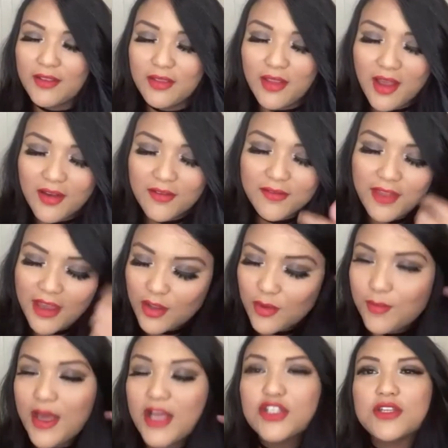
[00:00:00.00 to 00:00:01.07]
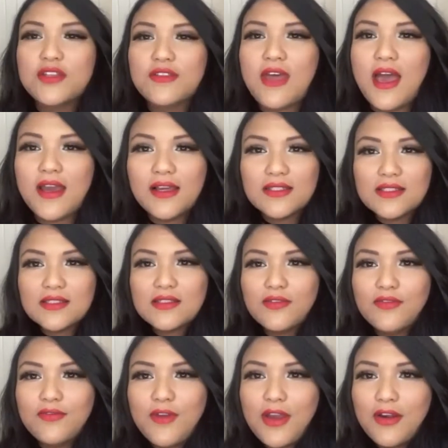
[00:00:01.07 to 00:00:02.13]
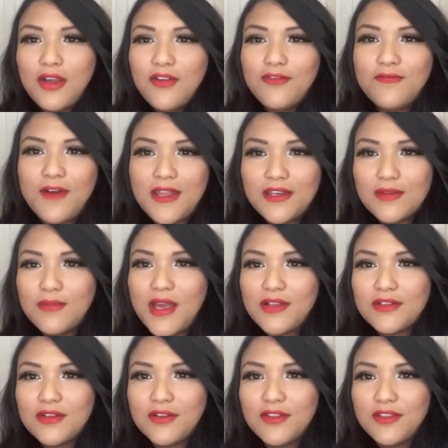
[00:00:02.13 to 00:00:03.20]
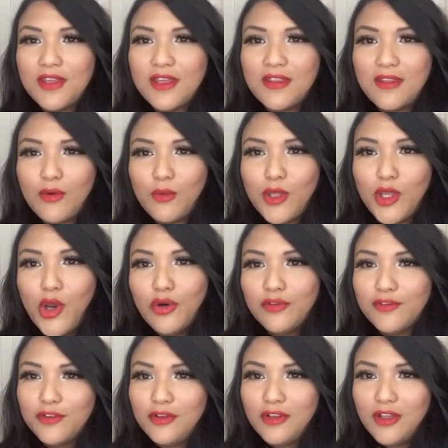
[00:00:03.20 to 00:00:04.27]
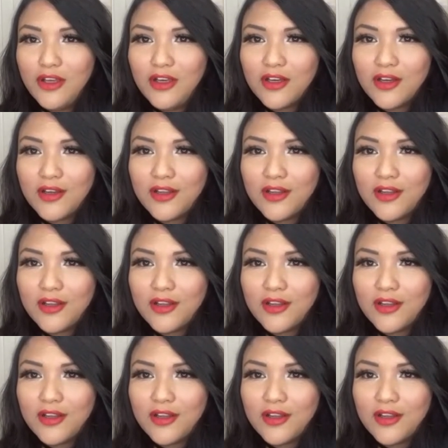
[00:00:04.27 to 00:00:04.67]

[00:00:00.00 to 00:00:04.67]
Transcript: love that you mentioned that, because it's a very fundamental thing that we overlook.